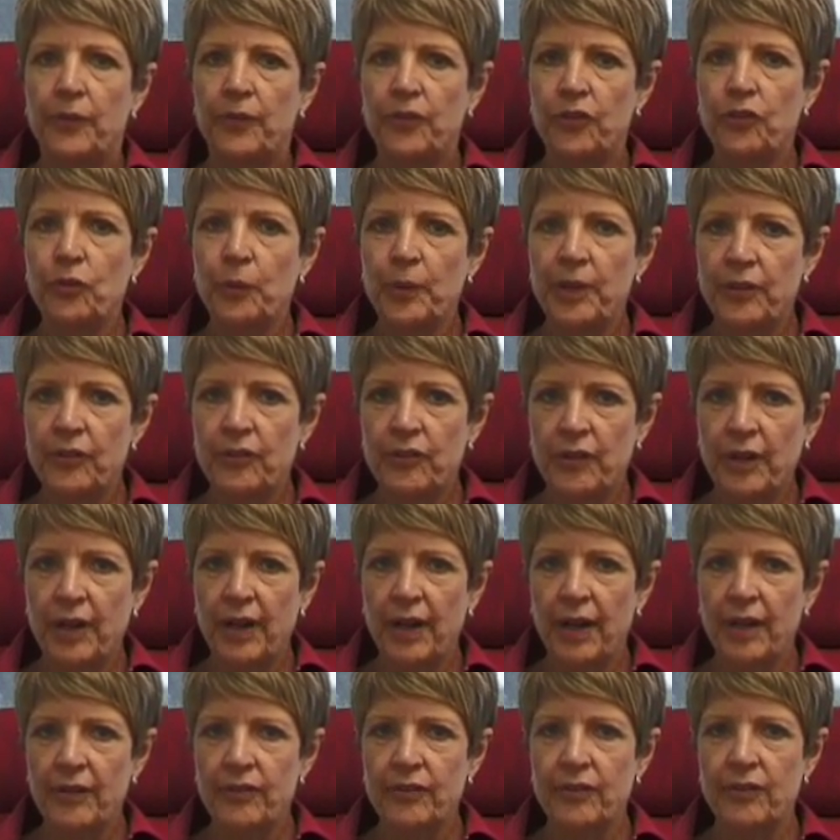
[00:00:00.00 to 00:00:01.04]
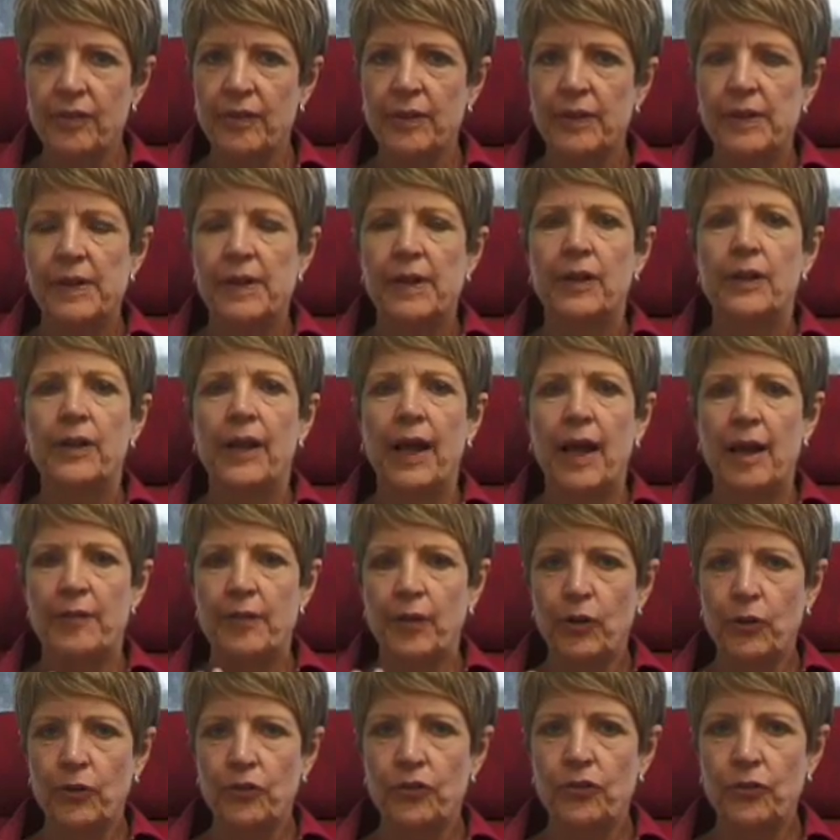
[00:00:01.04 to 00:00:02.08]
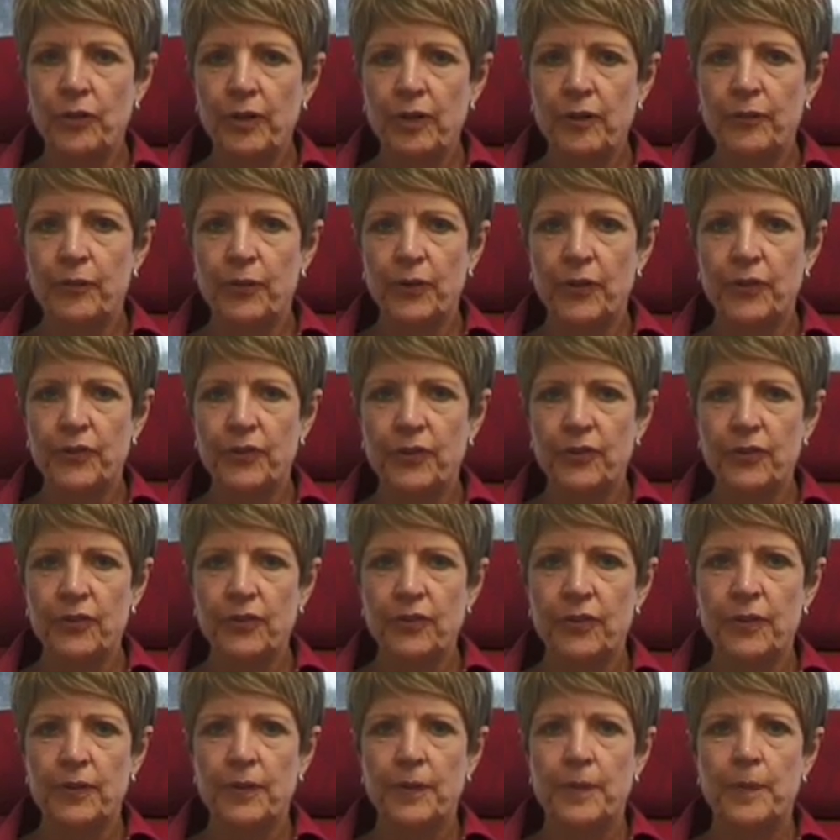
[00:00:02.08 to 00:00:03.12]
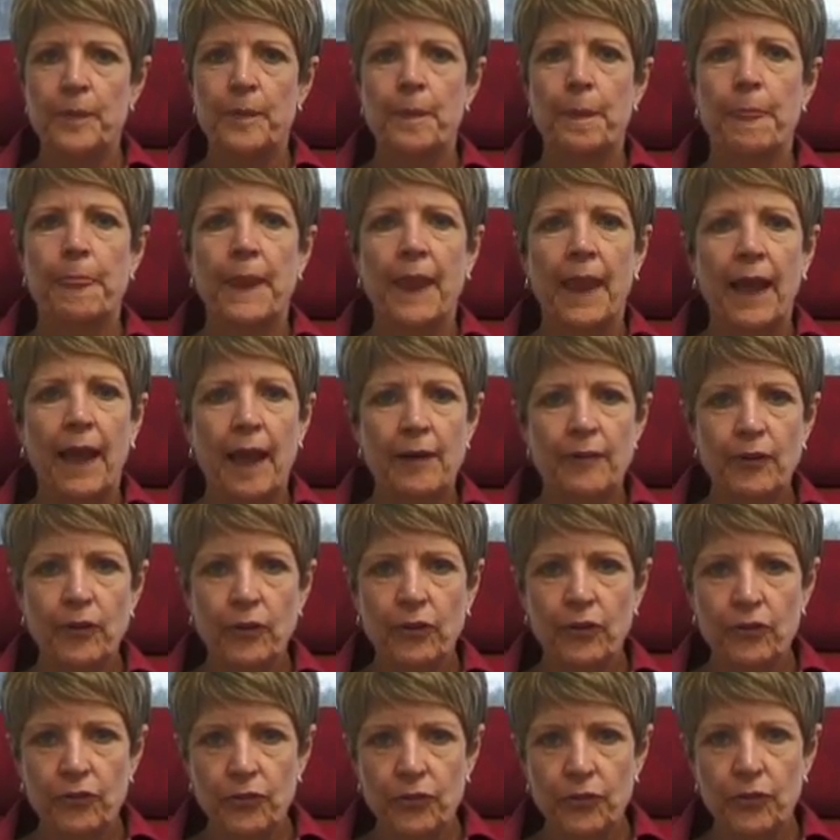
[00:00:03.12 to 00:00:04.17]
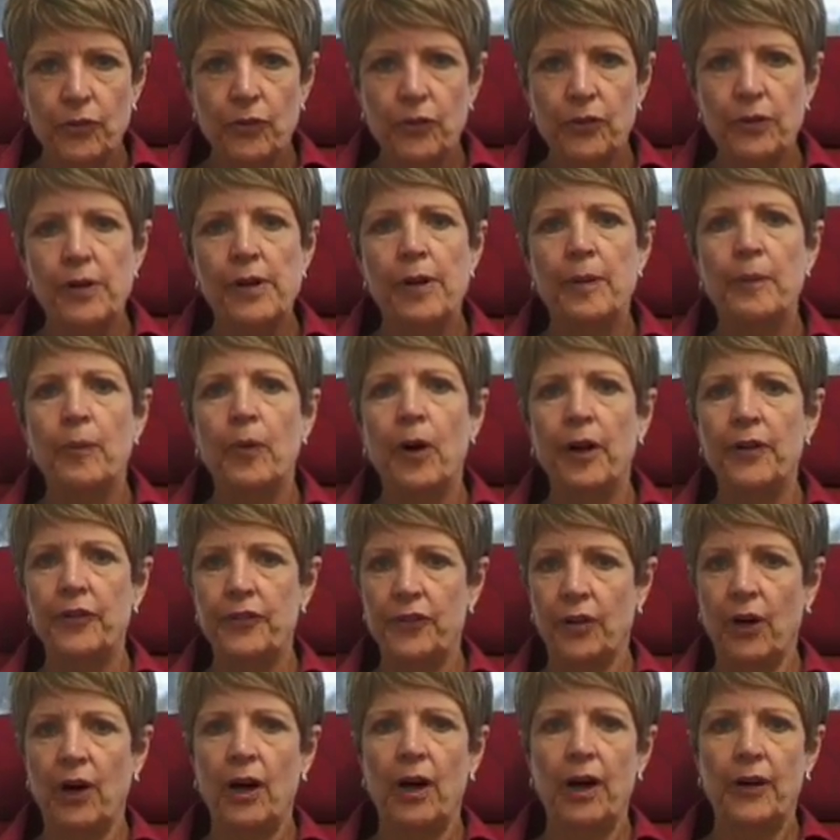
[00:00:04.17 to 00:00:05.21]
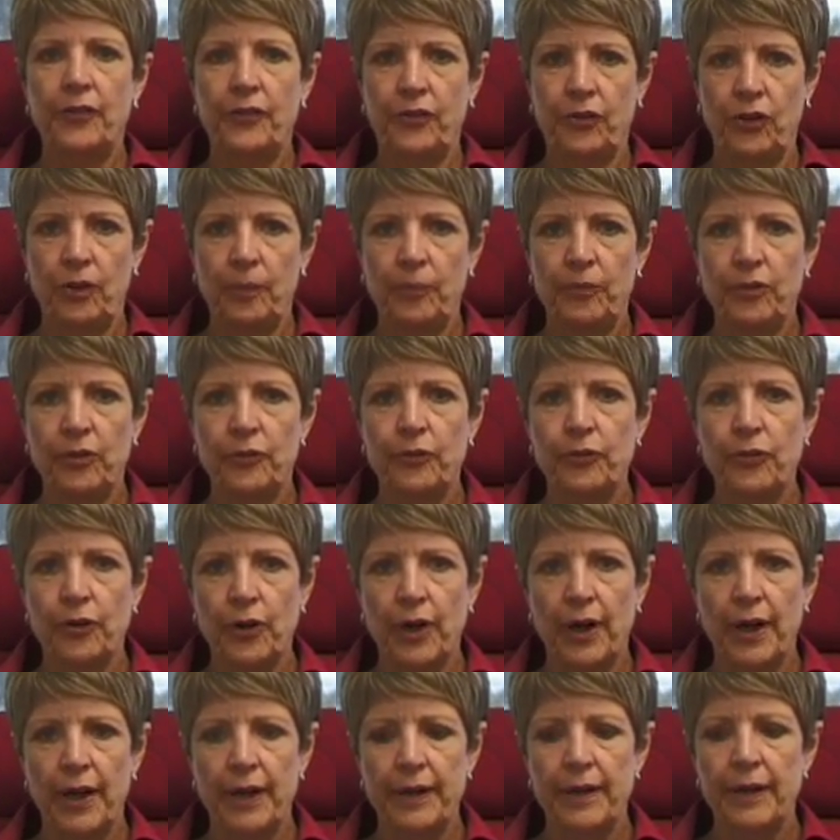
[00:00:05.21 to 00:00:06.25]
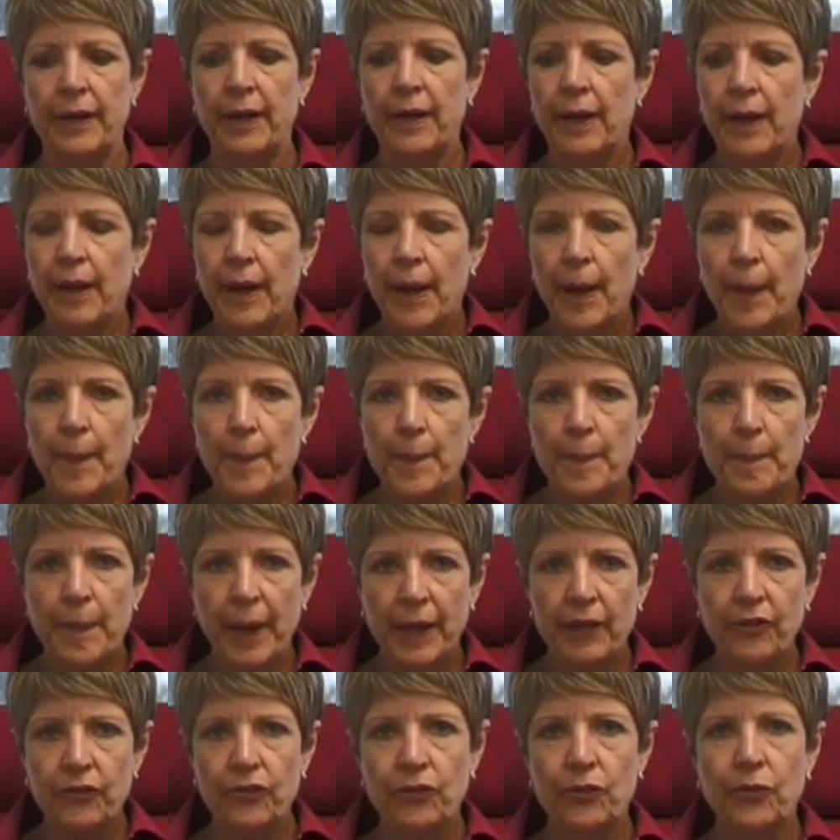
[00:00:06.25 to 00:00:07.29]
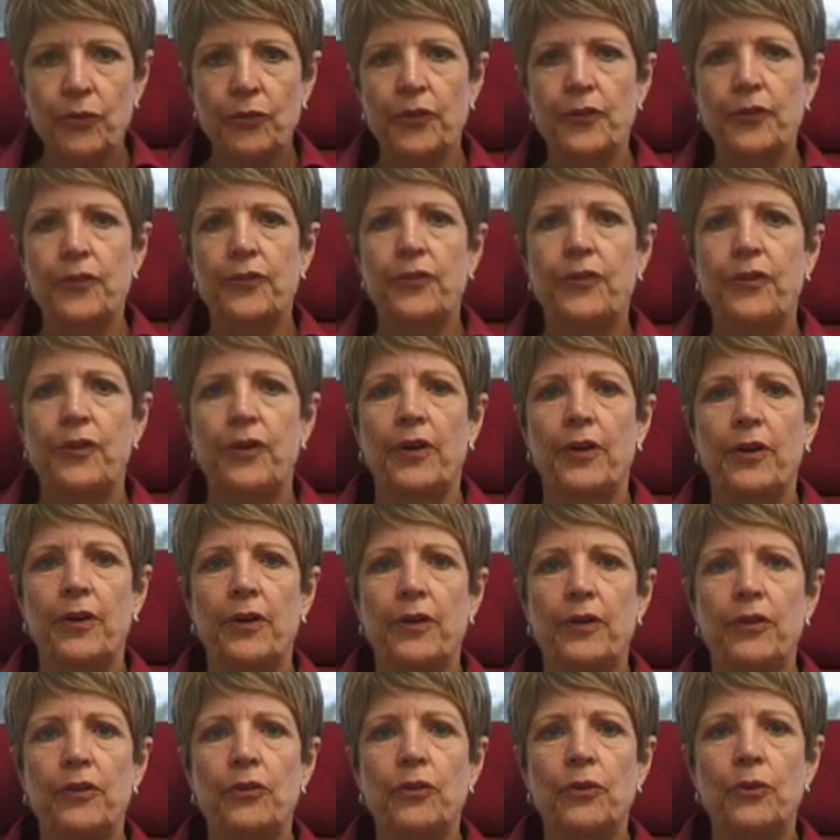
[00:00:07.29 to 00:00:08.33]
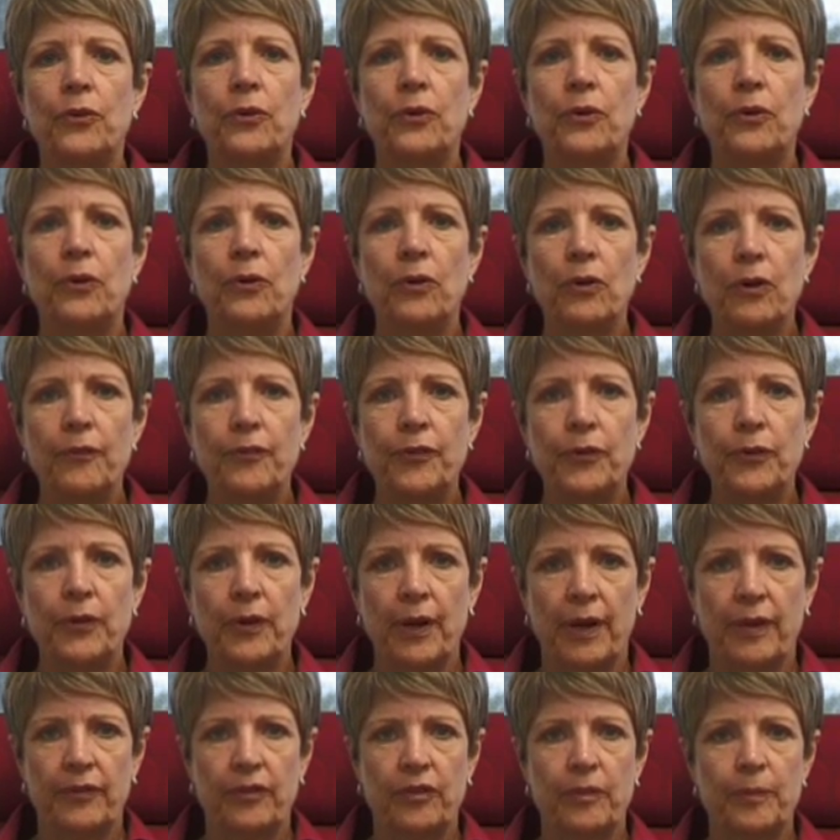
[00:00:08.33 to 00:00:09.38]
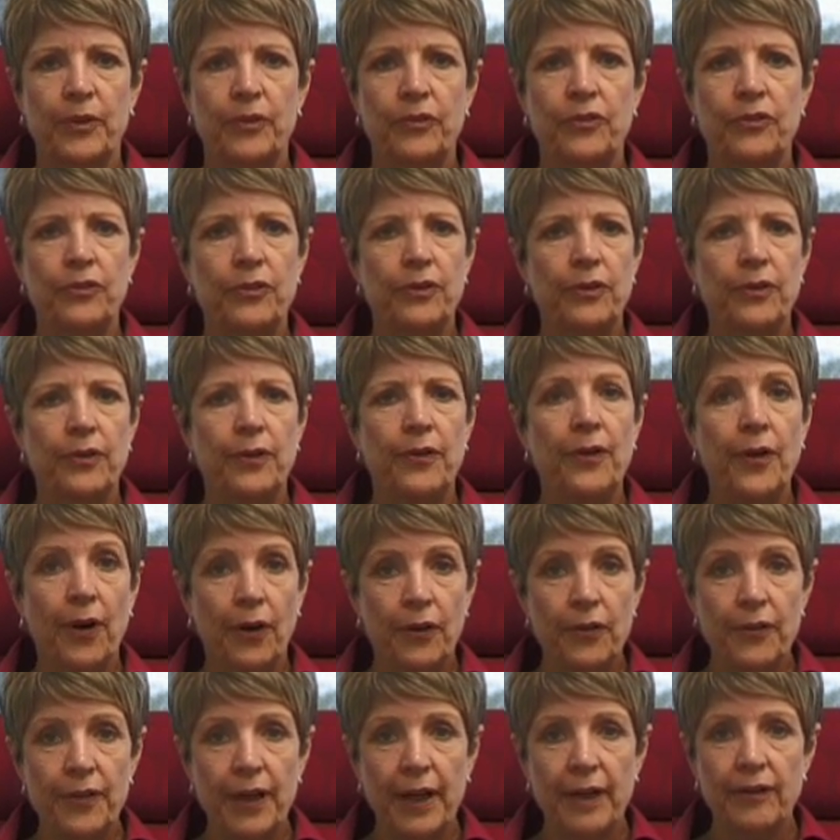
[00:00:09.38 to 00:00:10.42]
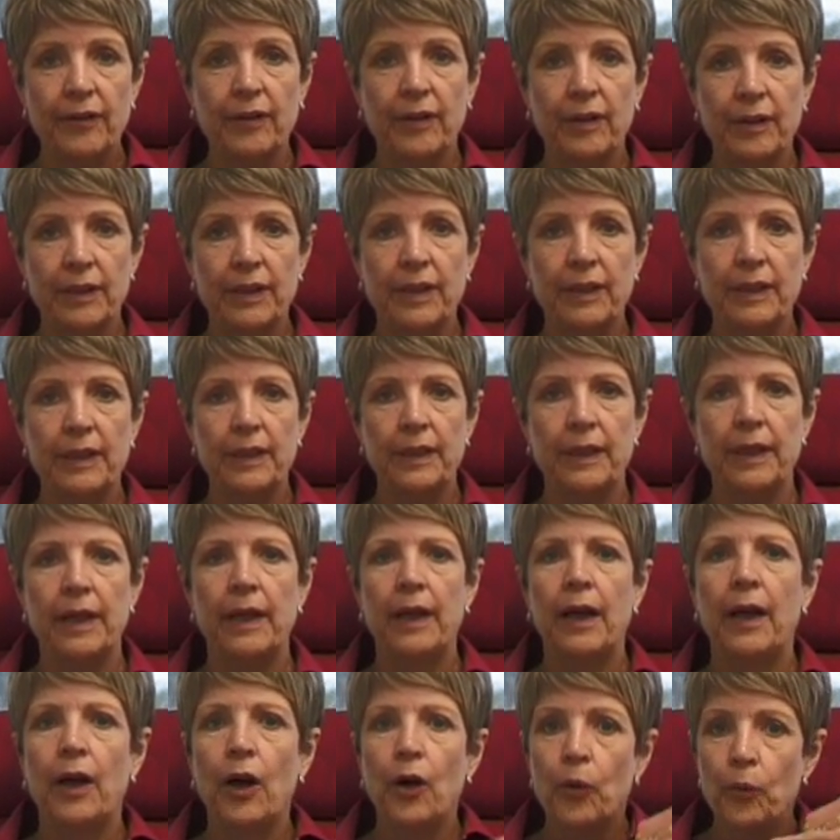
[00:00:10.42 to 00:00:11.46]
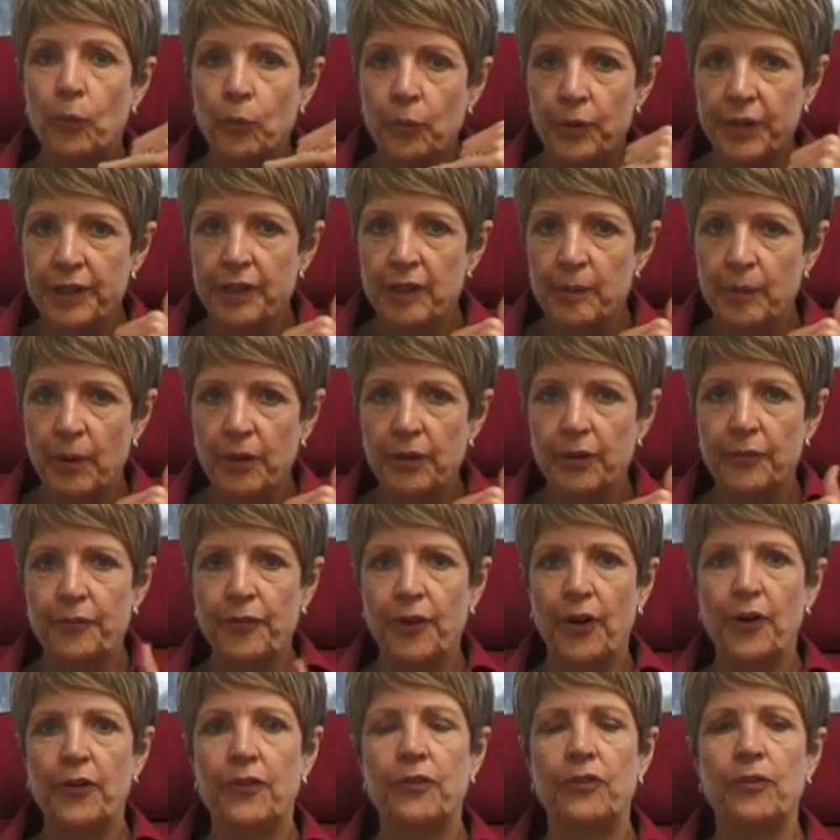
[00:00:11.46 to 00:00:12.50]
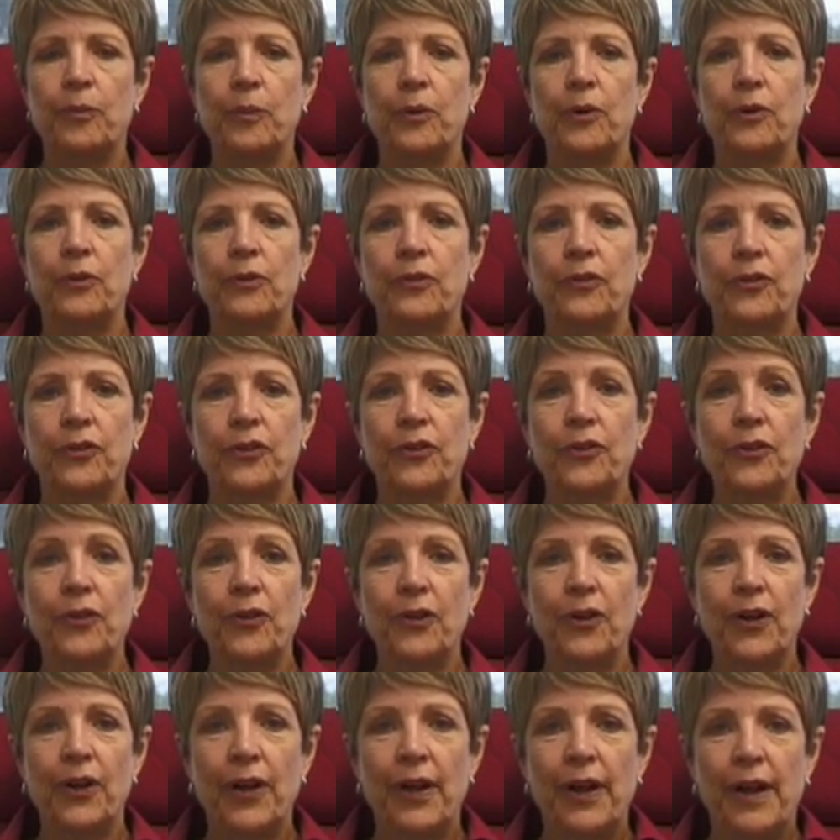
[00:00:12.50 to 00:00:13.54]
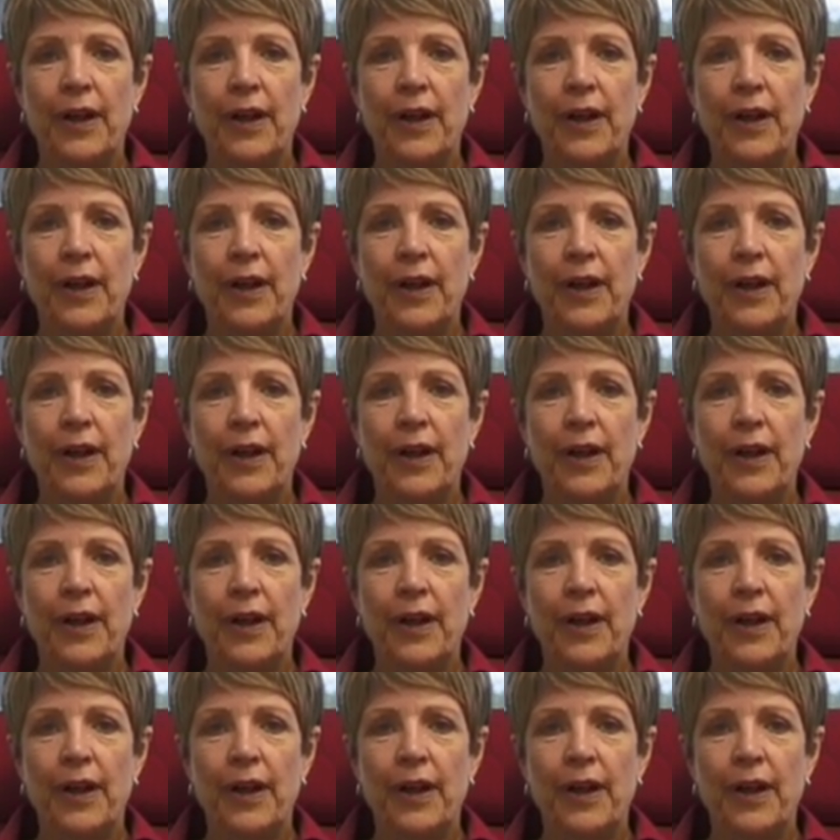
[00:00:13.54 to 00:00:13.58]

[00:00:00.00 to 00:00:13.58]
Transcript: this week's task, have a look at your invoices, have a look at your entire terms of trade, make sure that all of your customers know that clearly, ring them on the phone as well too,